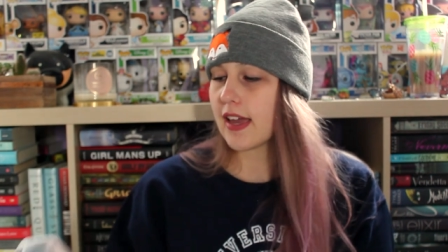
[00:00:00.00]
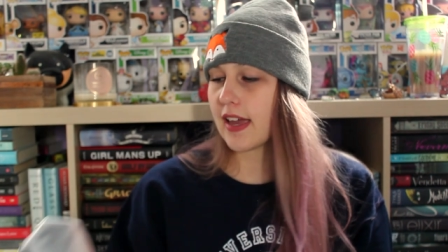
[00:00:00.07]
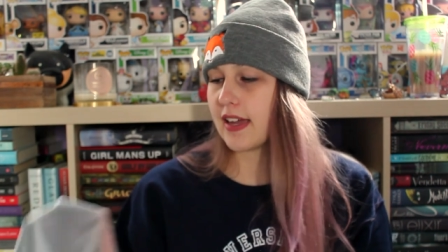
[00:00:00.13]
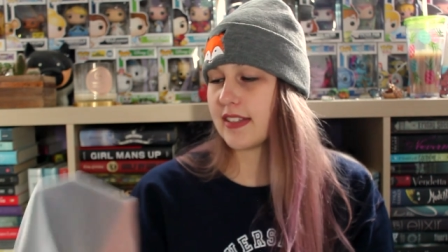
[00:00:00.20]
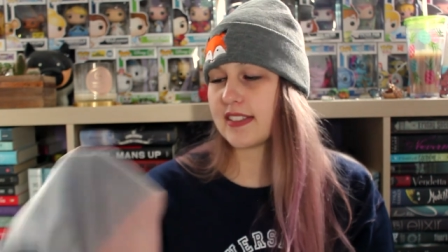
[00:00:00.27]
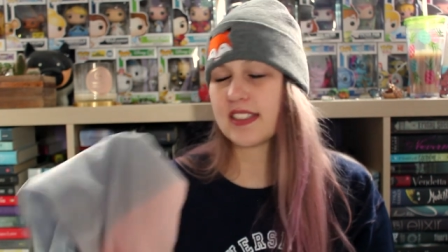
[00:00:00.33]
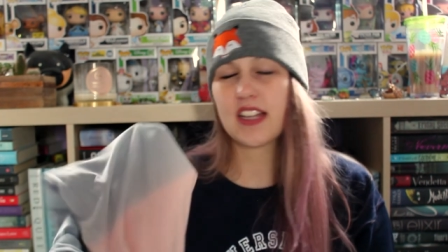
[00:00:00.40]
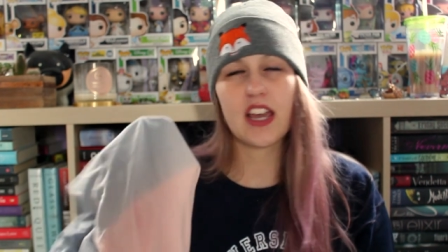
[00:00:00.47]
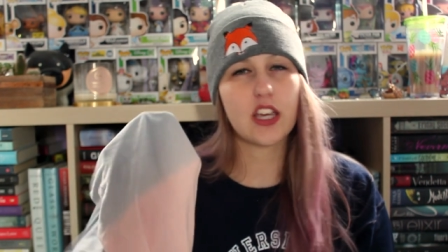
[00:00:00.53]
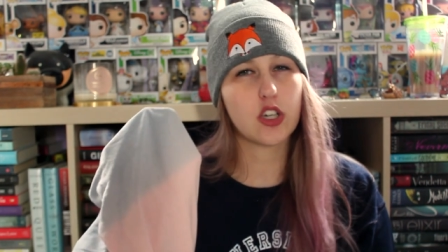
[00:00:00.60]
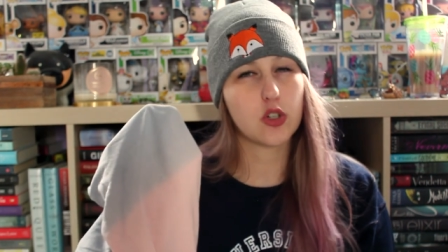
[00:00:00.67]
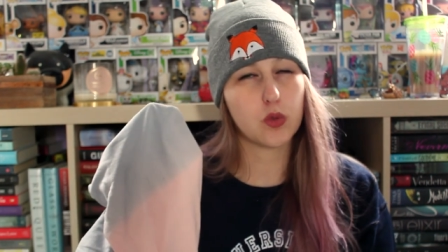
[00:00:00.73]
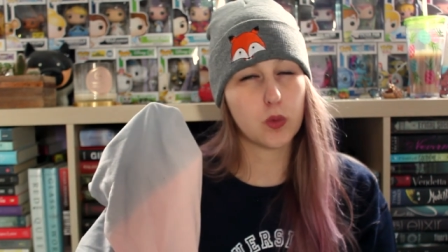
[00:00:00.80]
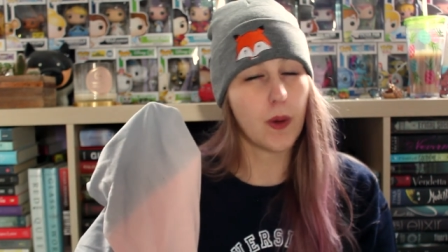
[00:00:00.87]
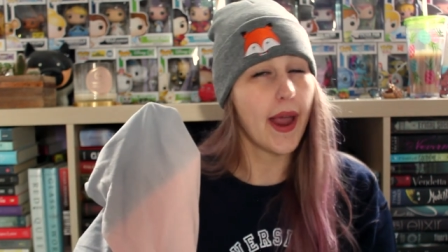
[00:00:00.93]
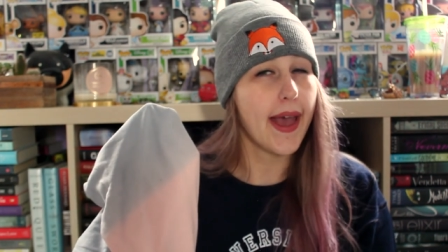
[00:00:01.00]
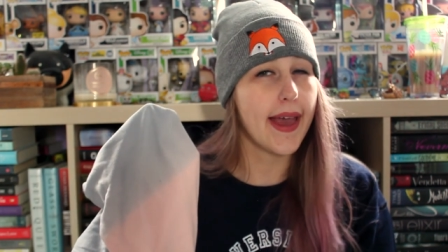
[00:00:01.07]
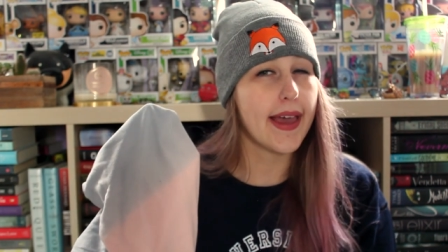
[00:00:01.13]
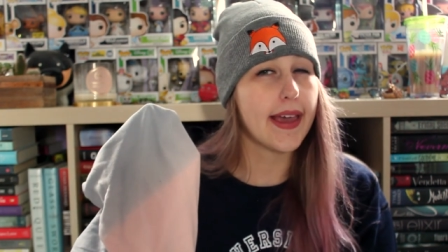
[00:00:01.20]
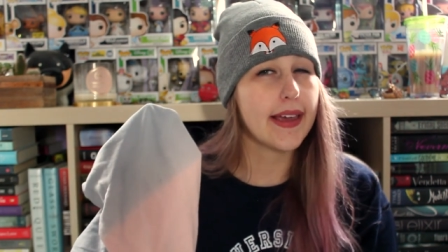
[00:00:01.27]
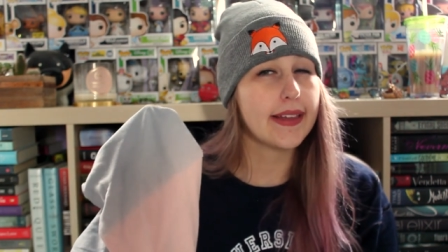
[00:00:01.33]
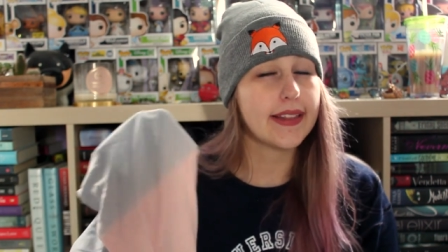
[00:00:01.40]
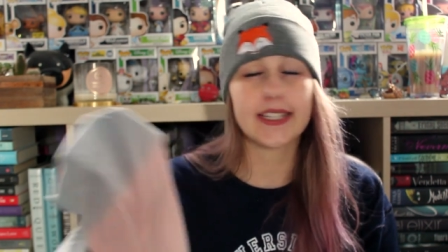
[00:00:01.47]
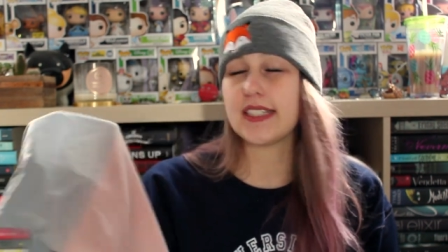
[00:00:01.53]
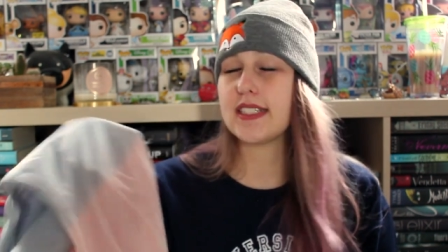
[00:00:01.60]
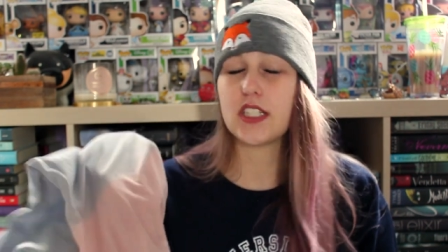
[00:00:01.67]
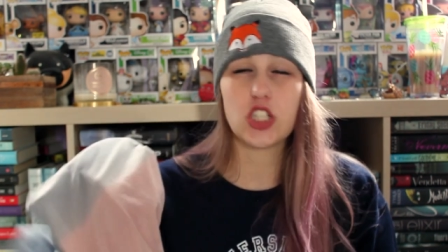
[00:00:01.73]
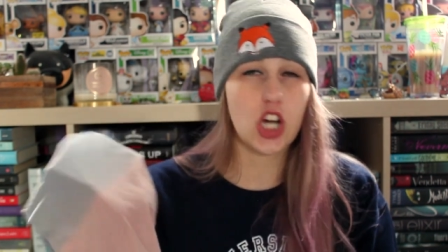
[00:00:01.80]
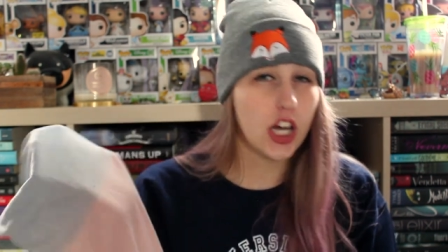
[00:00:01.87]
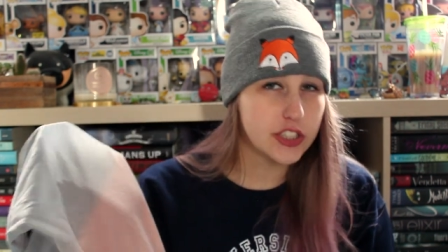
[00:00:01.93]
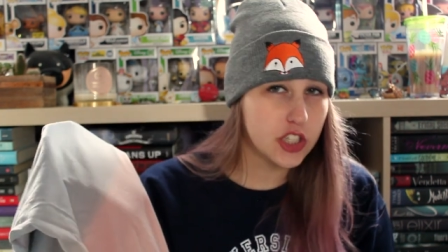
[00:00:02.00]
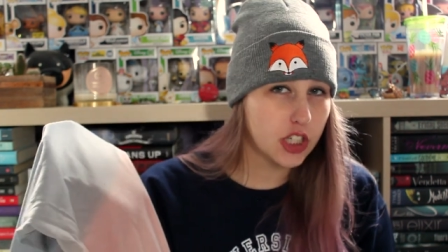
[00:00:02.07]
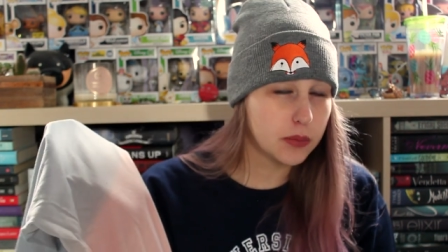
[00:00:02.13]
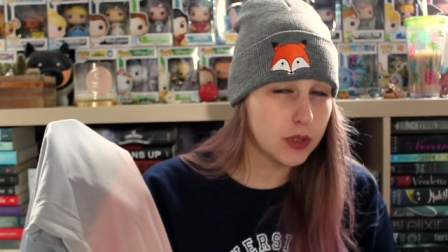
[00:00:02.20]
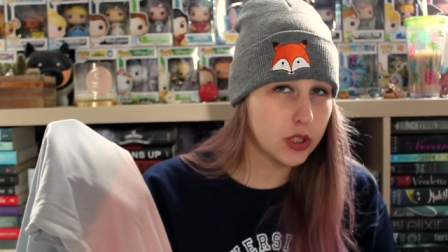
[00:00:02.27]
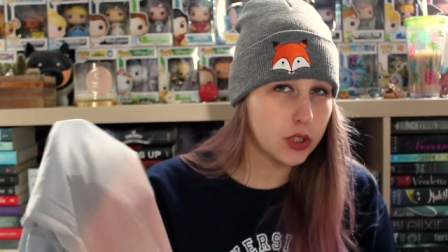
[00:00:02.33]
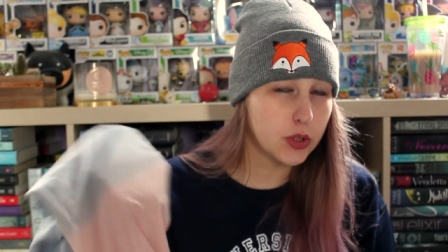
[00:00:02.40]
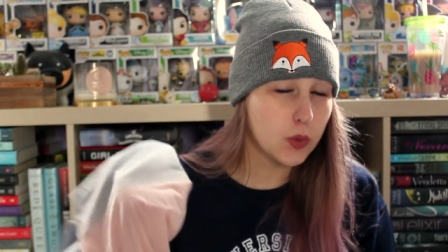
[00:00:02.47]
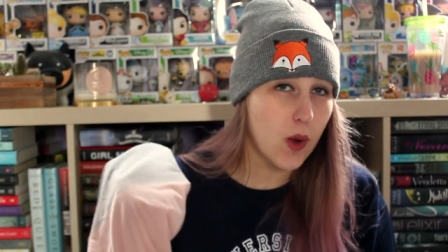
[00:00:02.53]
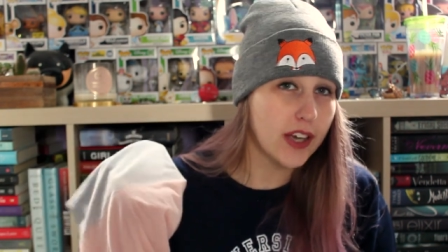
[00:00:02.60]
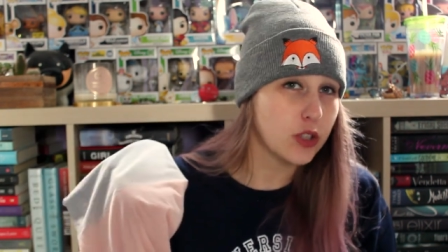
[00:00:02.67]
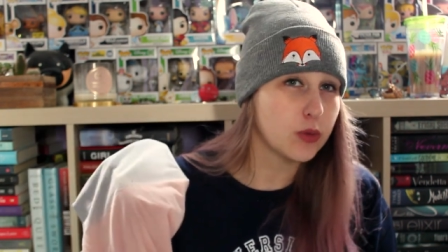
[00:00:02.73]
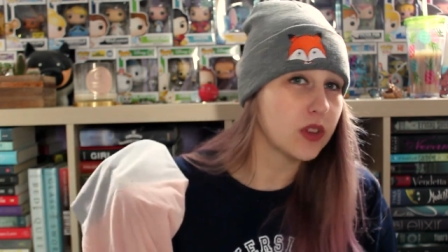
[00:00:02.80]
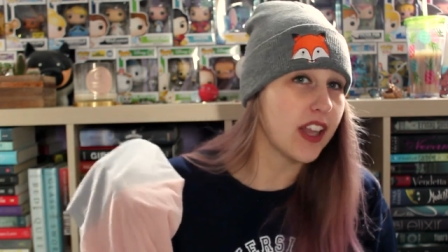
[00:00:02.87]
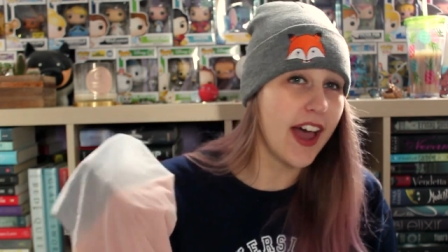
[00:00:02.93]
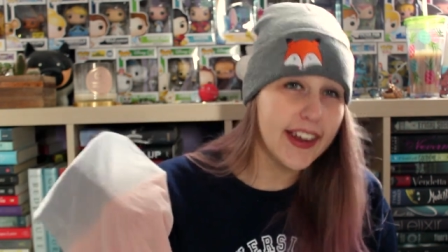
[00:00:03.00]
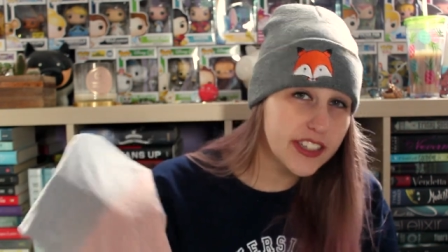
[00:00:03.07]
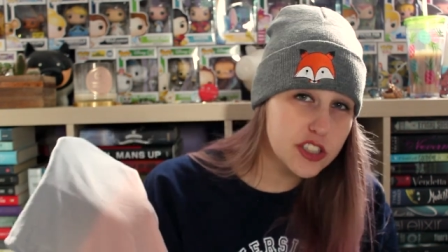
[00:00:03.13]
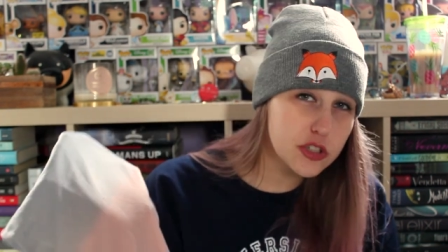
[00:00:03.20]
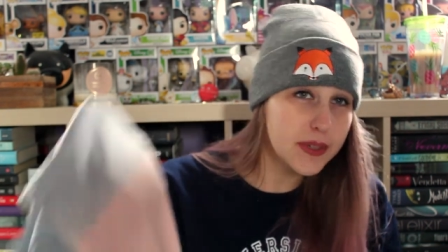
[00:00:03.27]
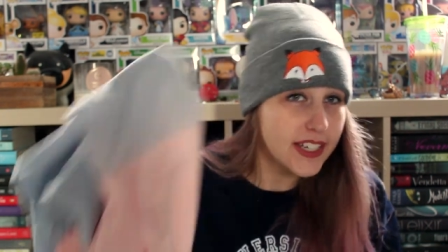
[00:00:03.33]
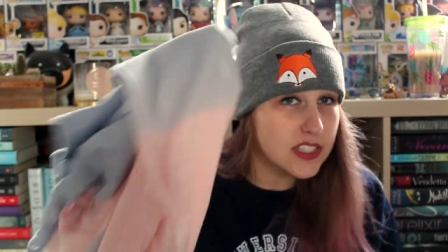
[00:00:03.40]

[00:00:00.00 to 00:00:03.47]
It's like gray. Like, this is not dark blue. Why are you lying to me?